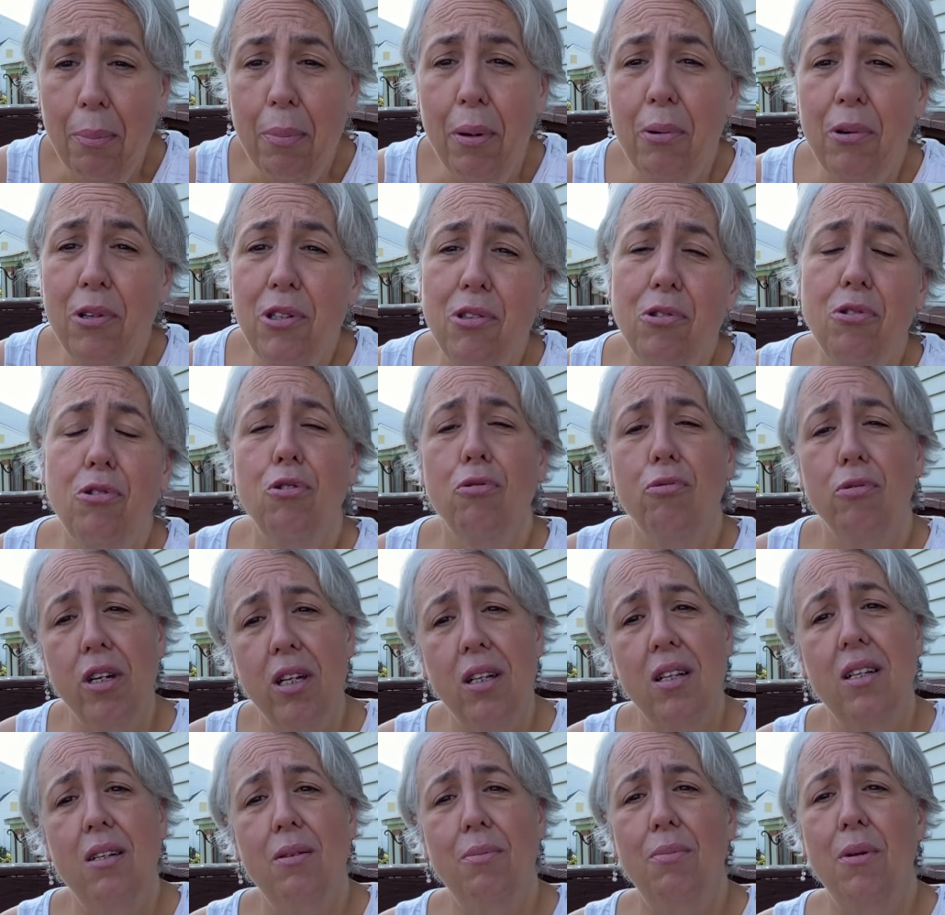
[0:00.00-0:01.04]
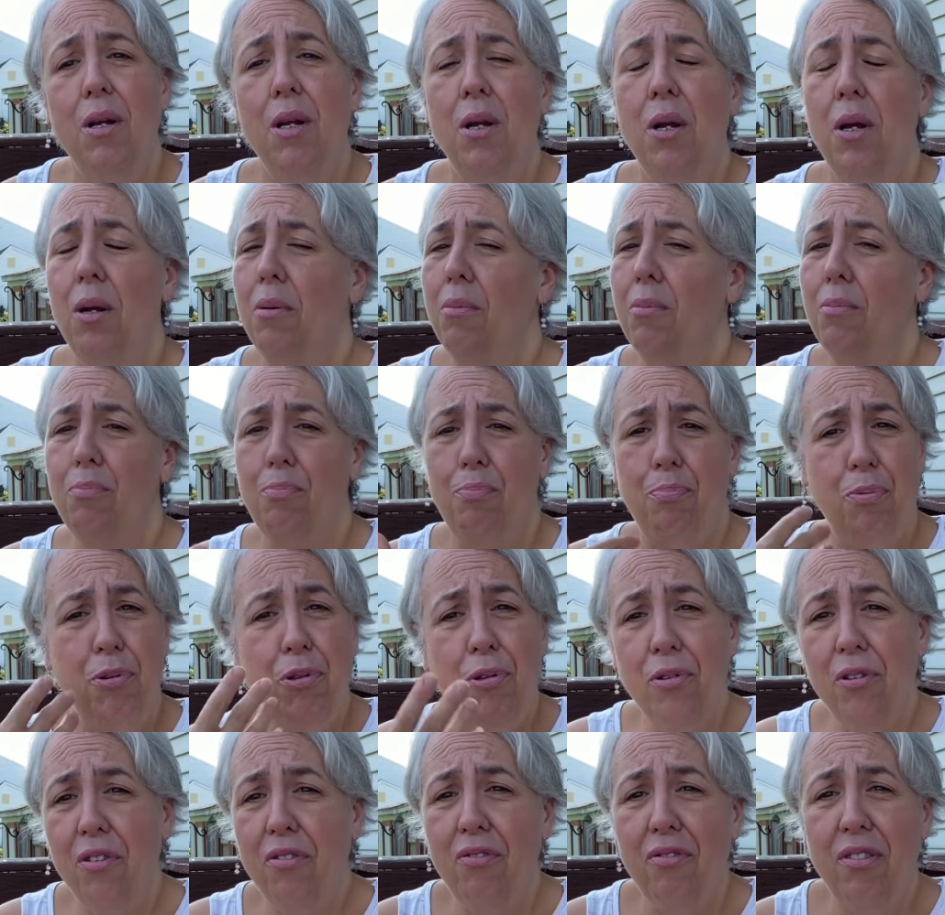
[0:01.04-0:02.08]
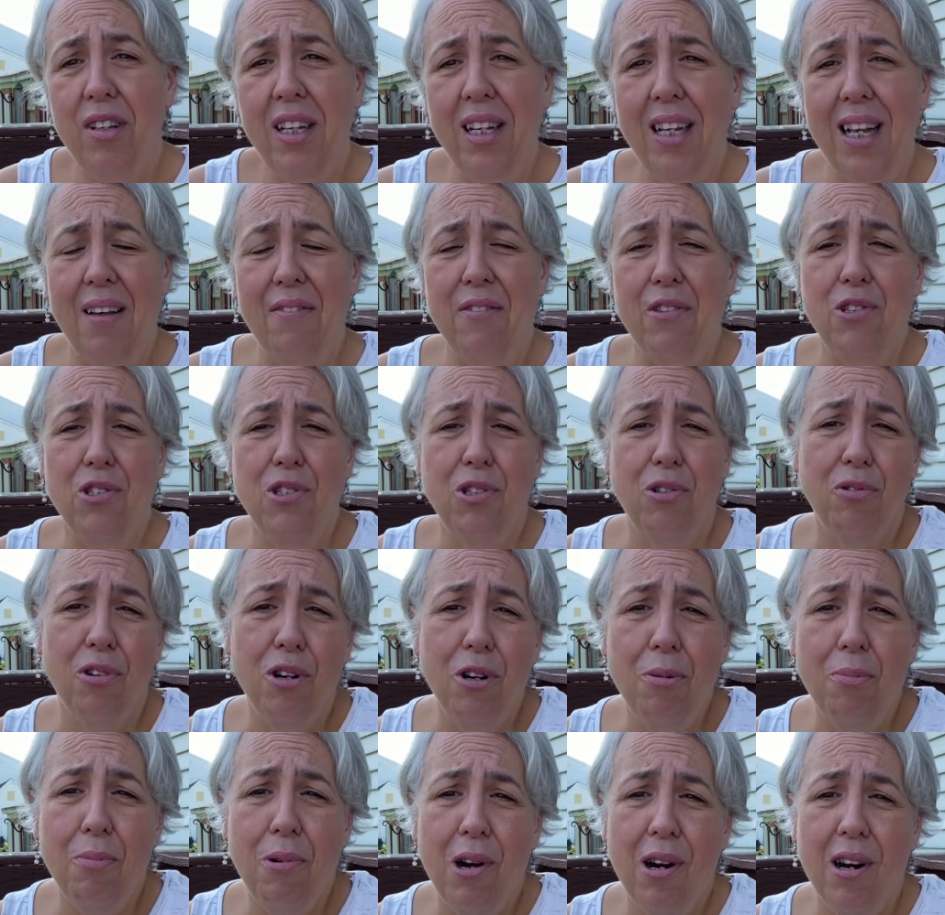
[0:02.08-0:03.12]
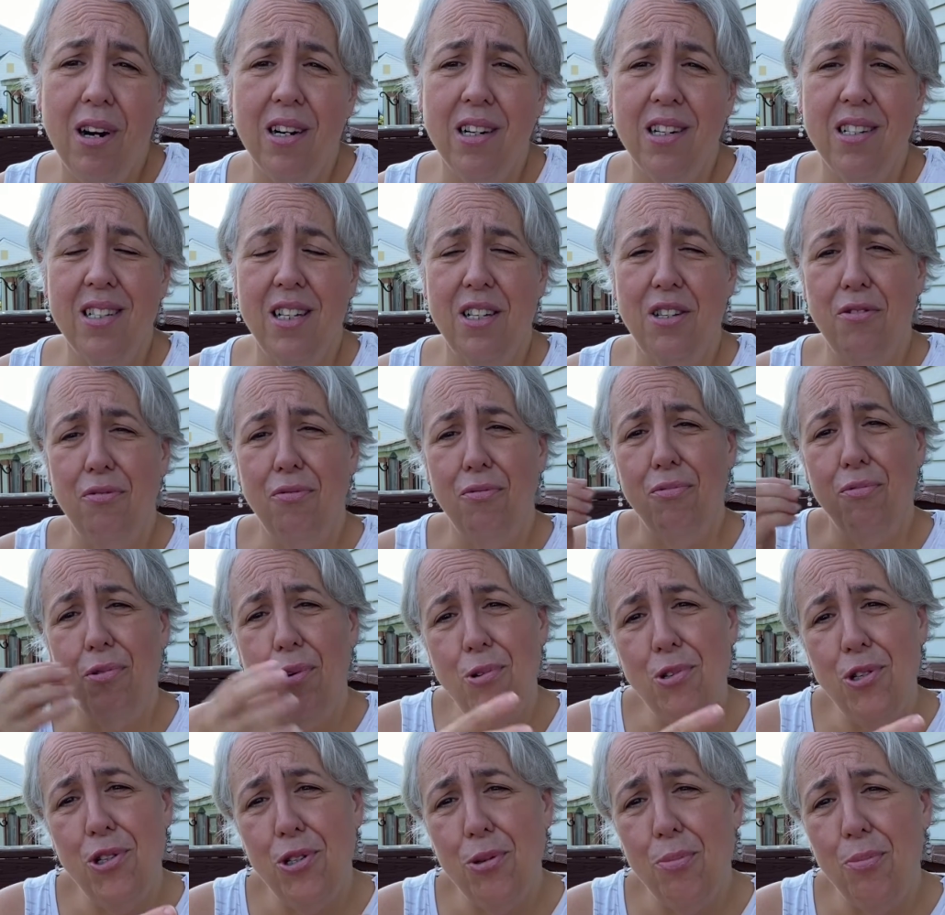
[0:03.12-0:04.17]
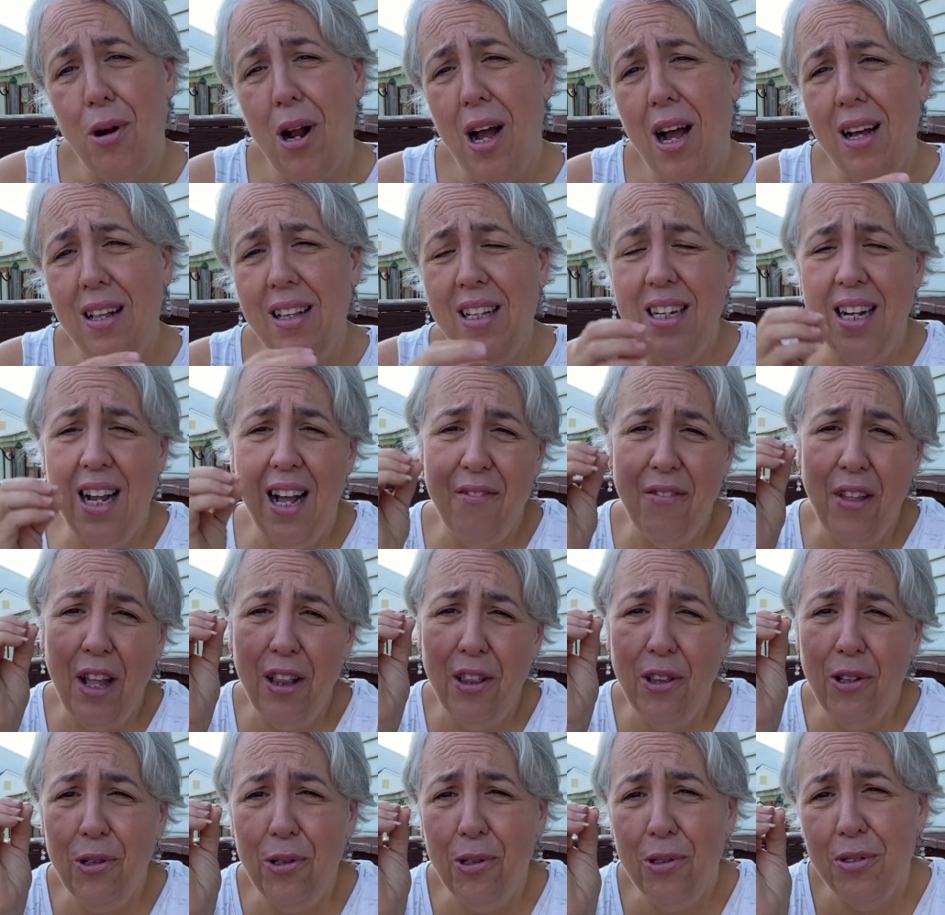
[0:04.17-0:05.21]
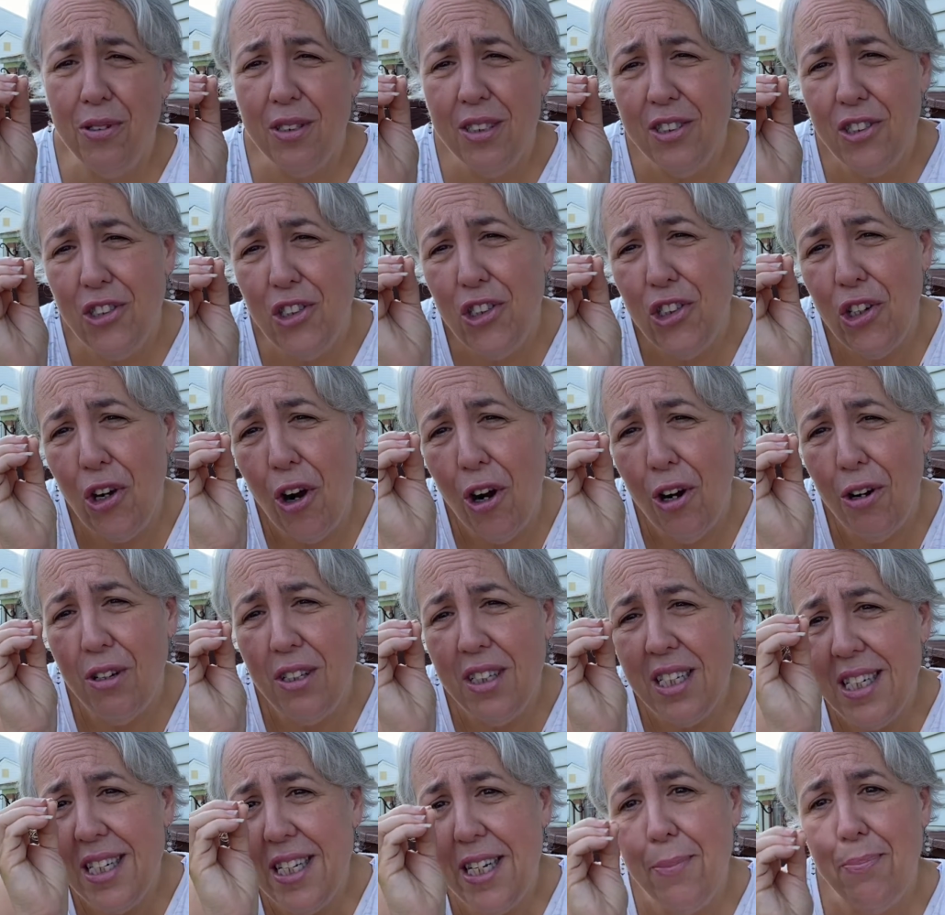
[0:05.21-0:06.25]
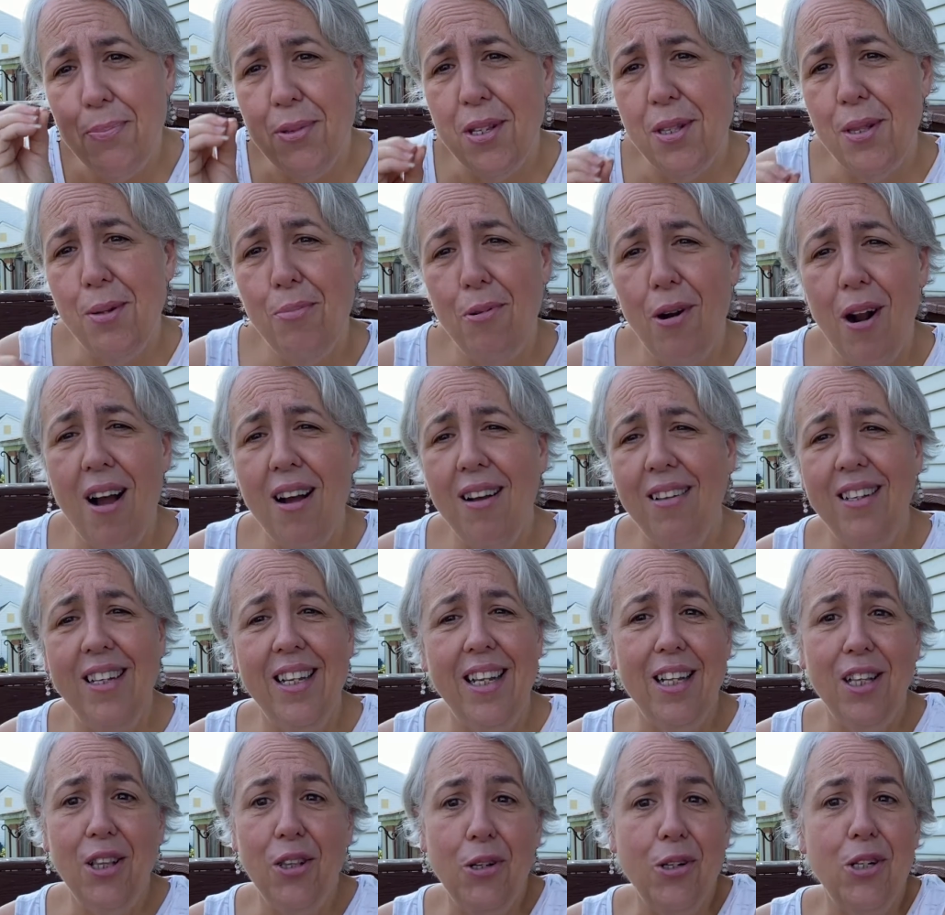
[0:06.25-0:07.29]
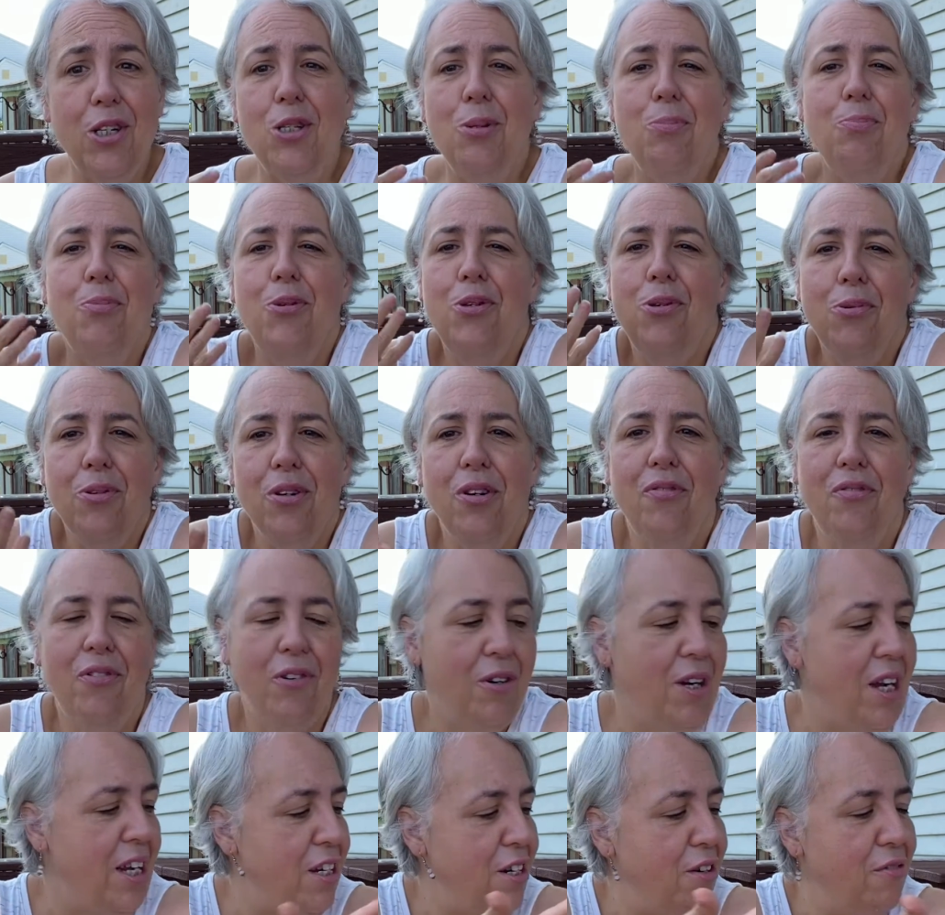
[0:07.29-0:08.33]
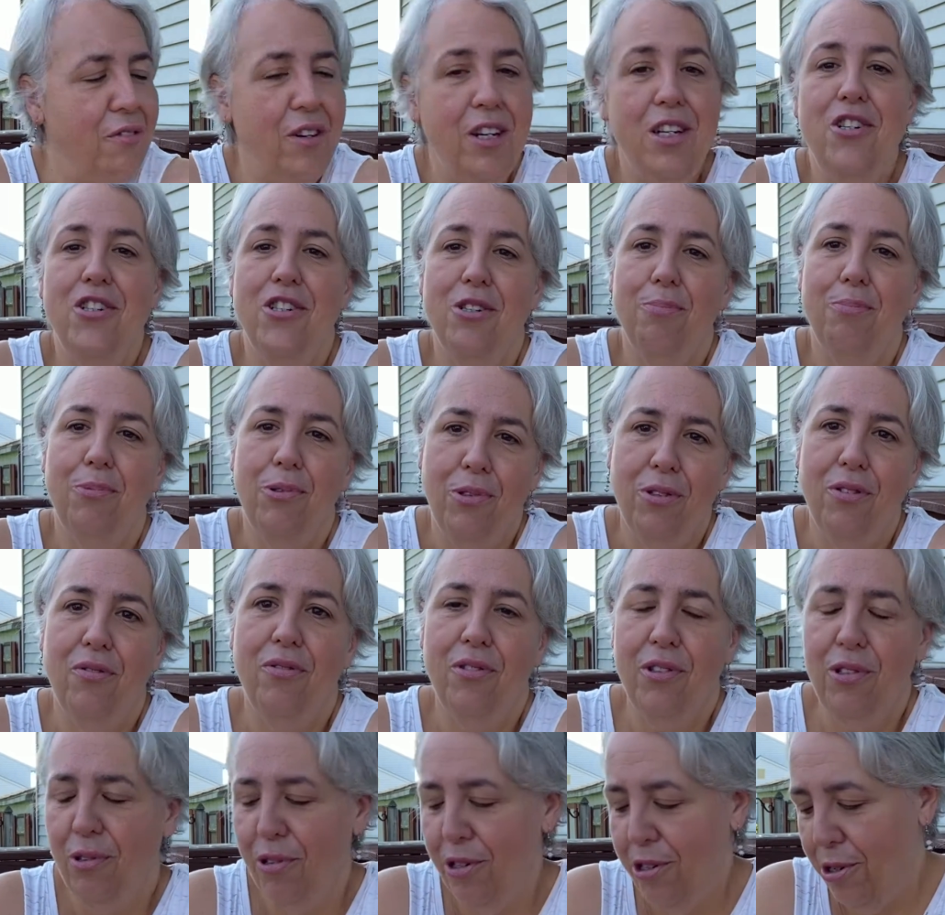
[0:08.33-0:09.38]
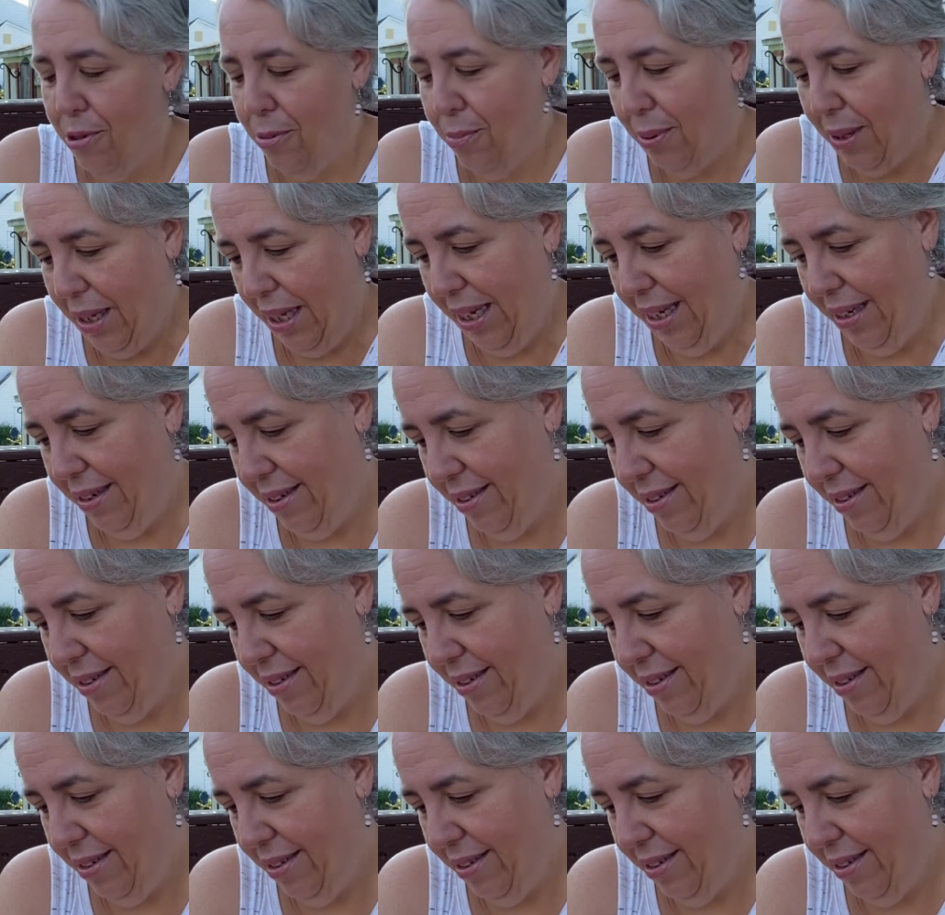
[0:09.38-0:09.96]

But when you grill it beautifully, have this grill marks, and you roast your broccoli and have that little char on the tips of the broccoli, it looks beautiful, and you arrange it beautifully on your plate.